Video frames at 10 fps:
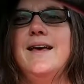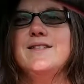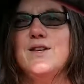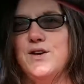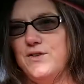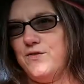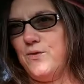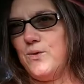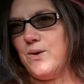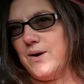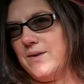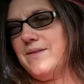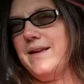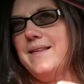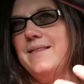is good for,
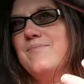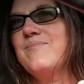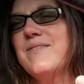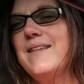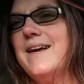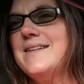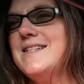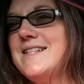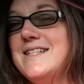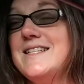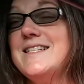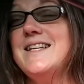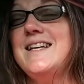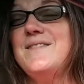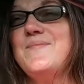like, like I did the
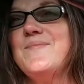Disney,